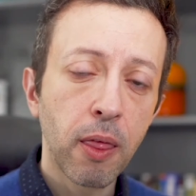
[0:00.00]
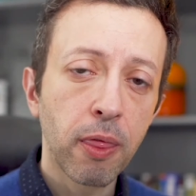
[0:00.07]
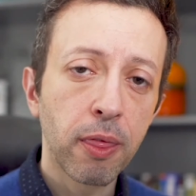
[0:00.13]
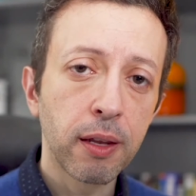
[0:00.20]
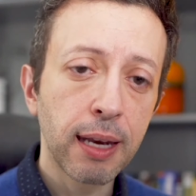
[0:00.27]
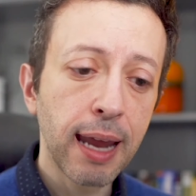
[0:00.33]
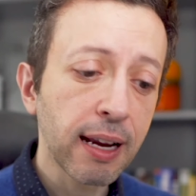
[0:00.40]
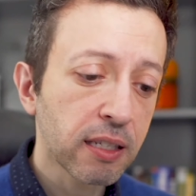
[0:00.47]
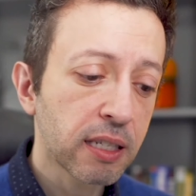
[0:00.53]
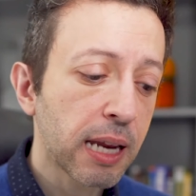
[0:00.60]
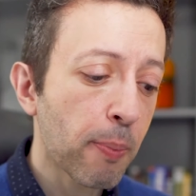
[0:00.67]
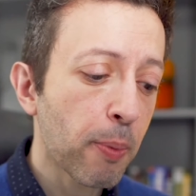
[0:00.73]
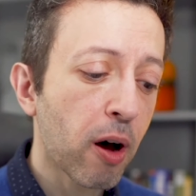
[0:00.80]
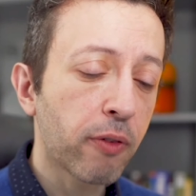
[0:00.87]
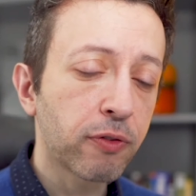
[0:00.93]
The next
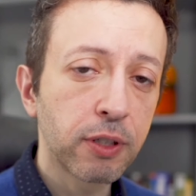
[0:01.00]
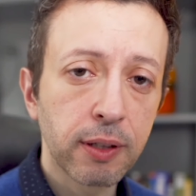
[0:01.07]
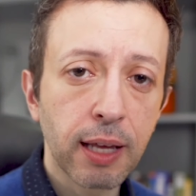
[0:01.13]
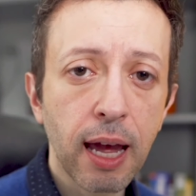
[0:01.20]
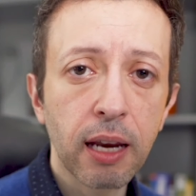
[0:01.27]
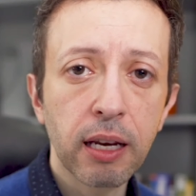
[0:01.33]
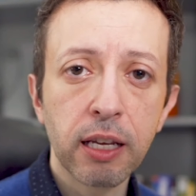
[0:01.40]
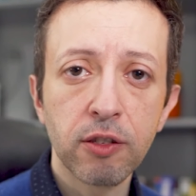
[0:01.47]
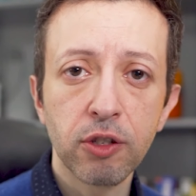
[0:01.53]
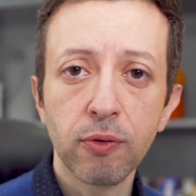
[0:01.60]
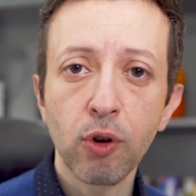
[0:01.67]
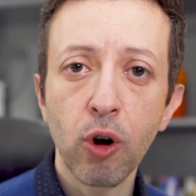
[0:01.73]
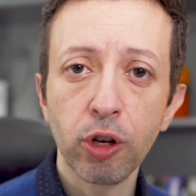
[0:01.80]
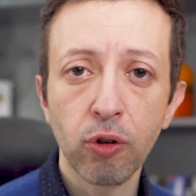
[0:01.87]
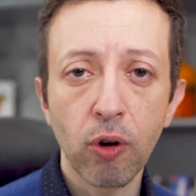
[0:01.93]
step after that is you've
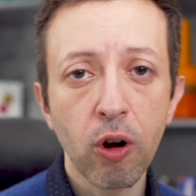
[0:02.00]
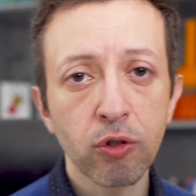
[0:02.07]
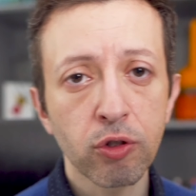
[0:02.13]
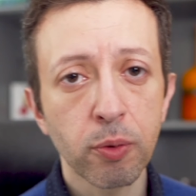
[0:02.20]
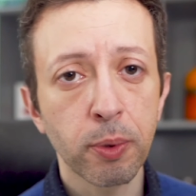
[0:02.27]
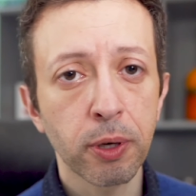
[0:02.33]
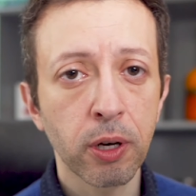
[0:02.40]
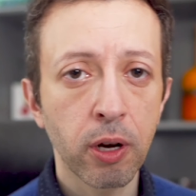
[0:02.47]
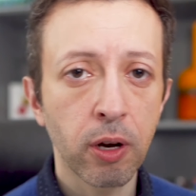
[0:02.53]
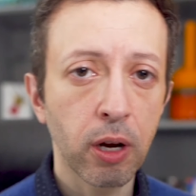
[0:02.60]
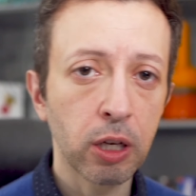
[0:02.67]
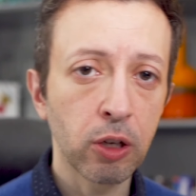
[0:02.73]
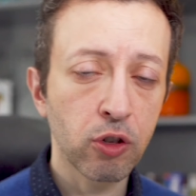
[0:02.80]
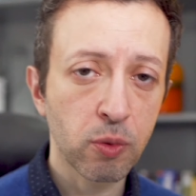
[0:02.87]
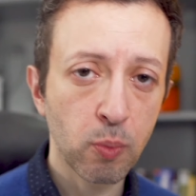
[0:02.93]
got your entrepreneur
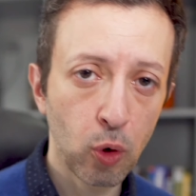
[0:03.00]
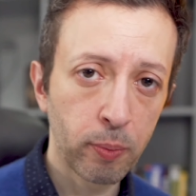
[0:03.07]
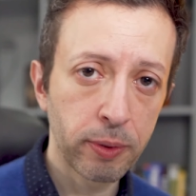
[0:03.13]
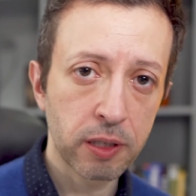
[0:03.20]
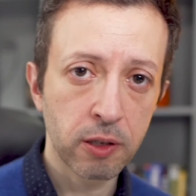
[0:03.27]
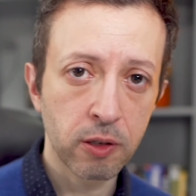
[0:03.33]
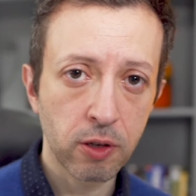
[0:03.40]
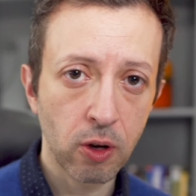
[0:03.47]
and your small business